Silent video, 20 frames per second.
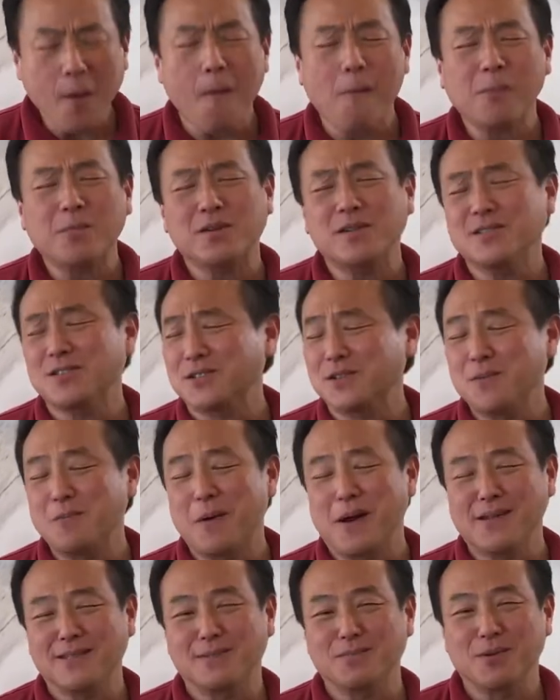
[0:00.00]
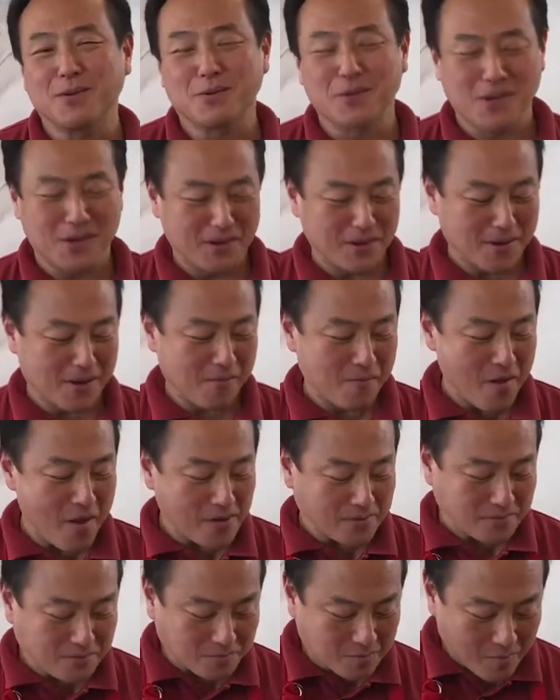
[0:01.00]
This reminds me really
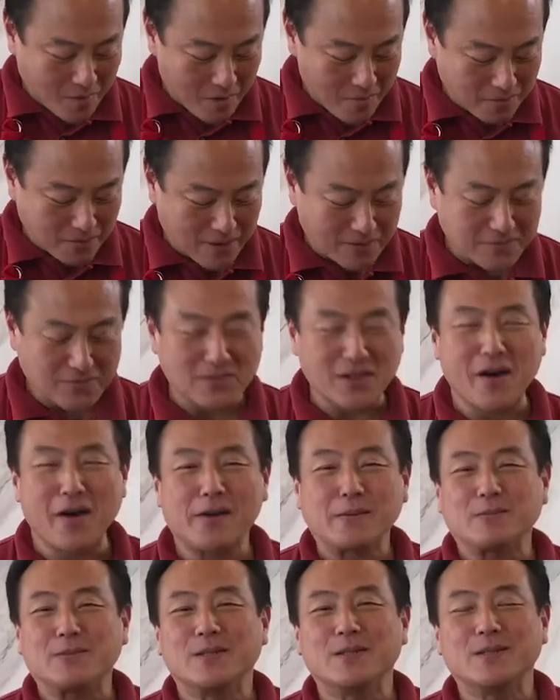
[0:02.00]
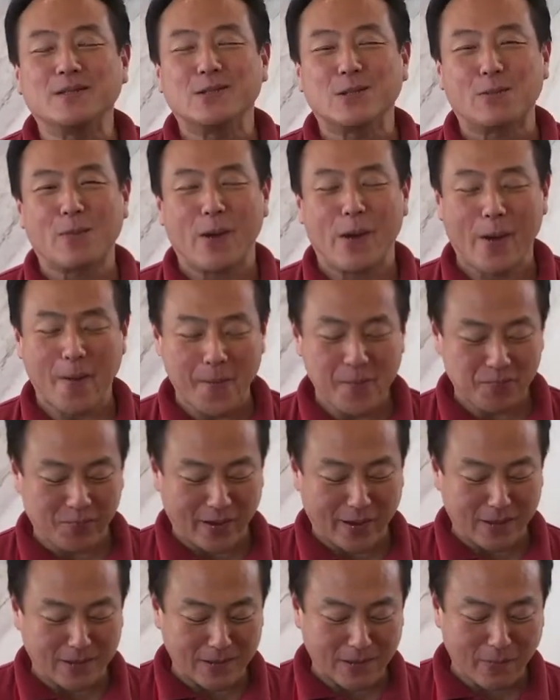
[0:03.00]
fun time in Japan
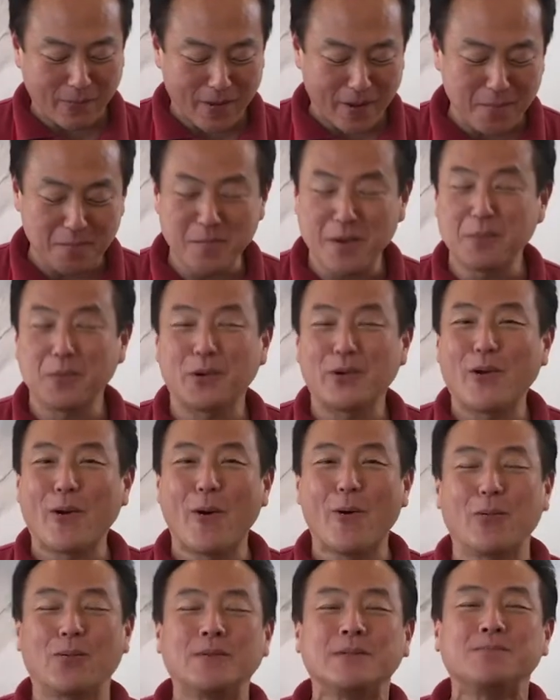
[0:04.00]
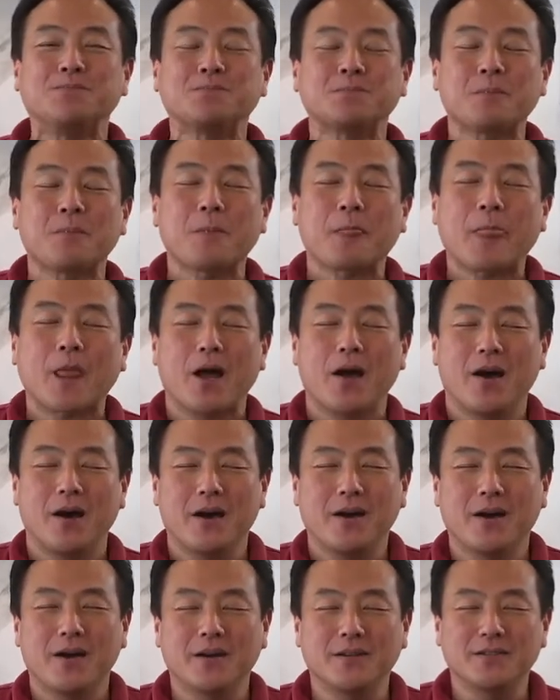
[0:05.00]
and fun memory of
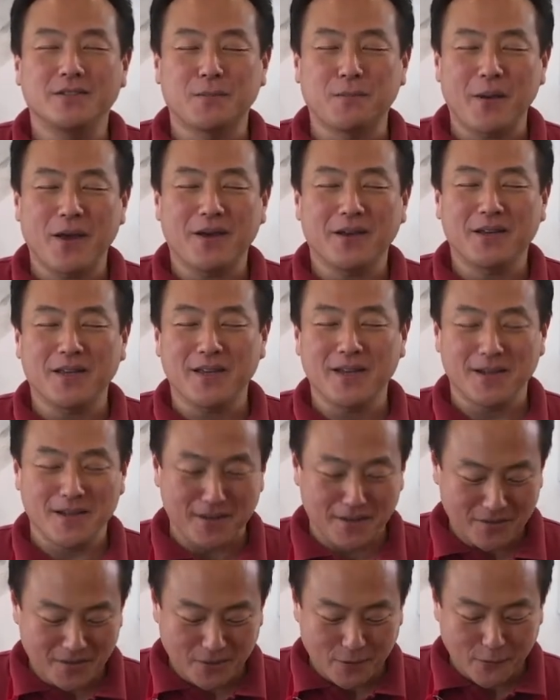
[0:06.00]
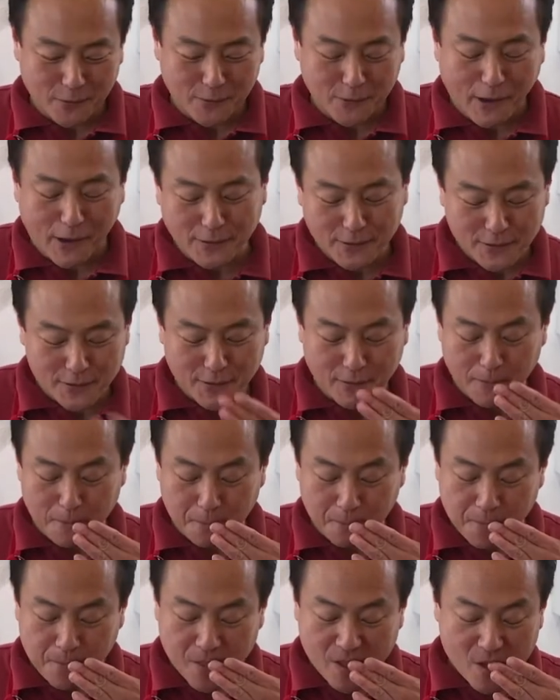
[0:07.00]
Japan eating those katsudon.
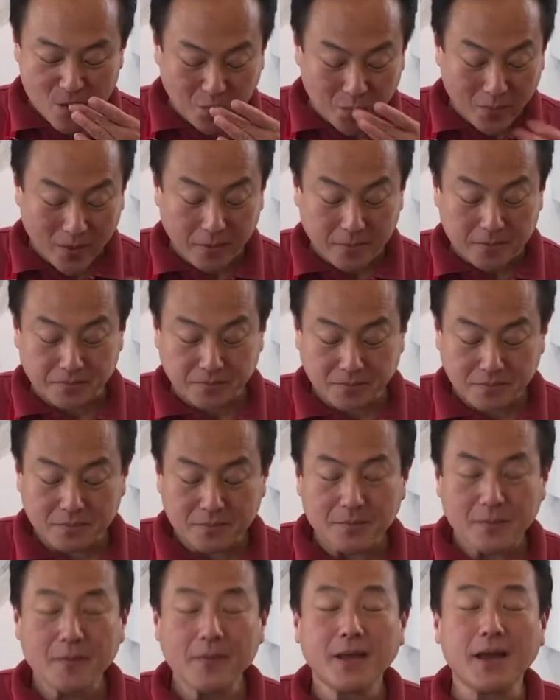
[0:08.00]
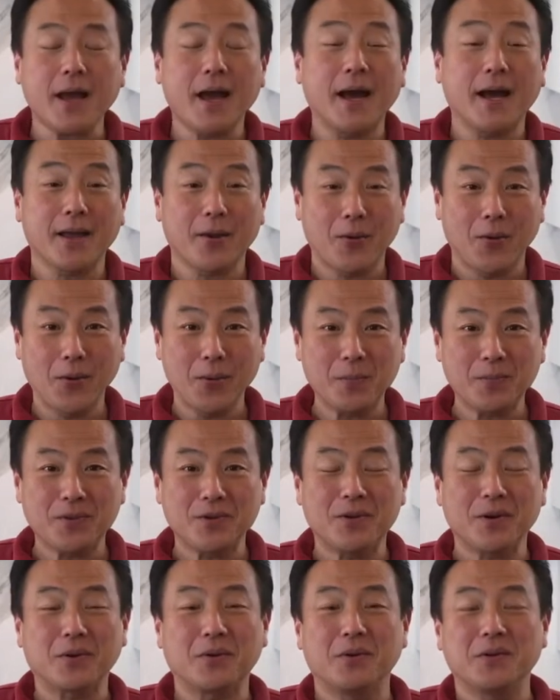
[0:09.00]
I hope you
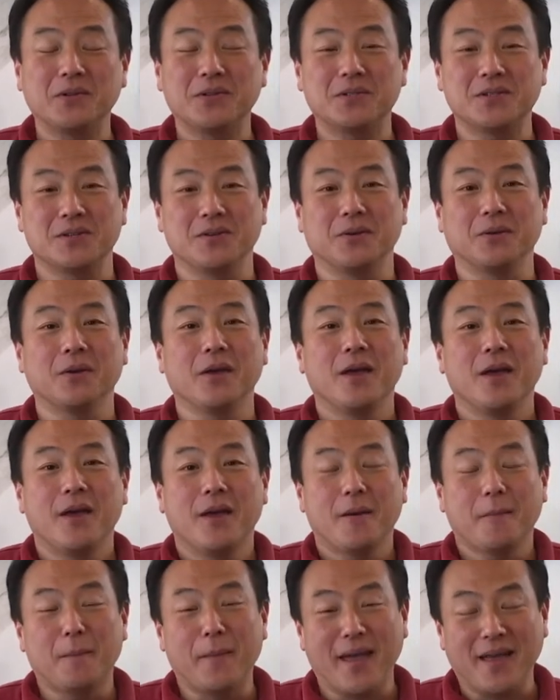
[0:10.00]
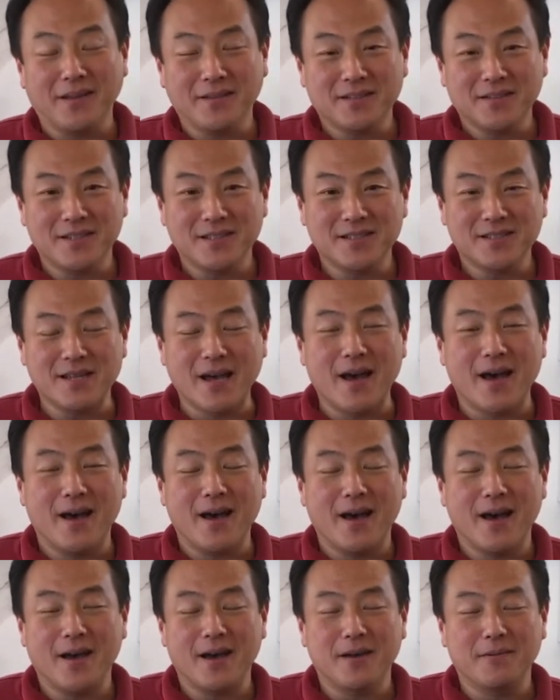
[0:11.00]
are going to make this
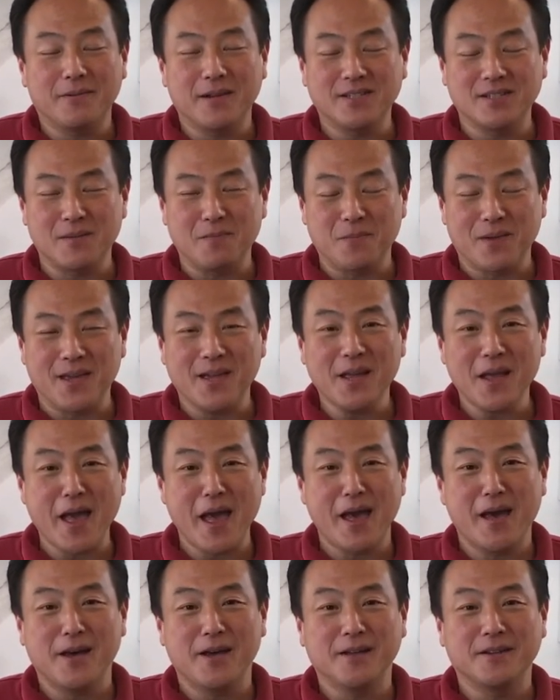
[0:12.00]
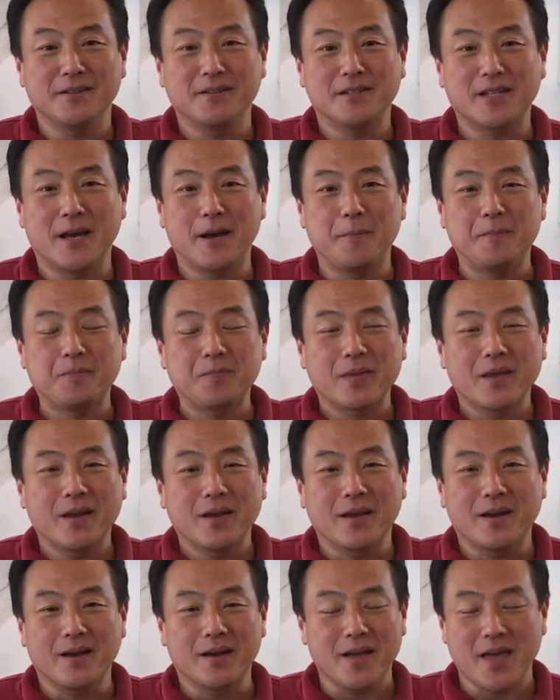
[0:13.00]
recipe and
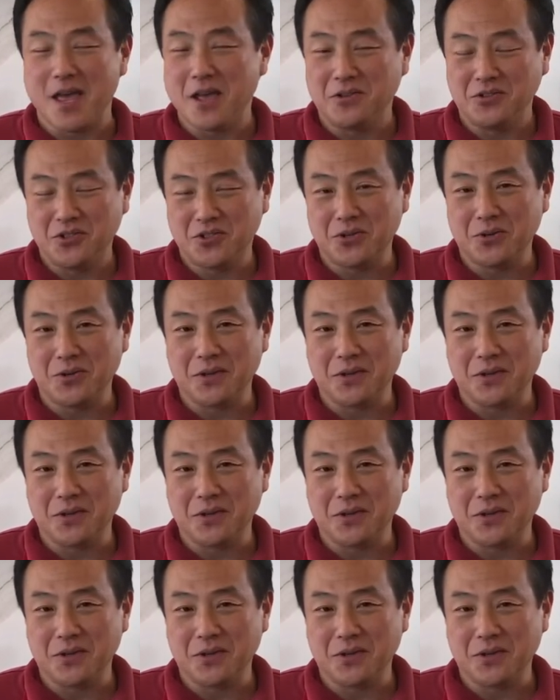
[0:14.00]
enjoy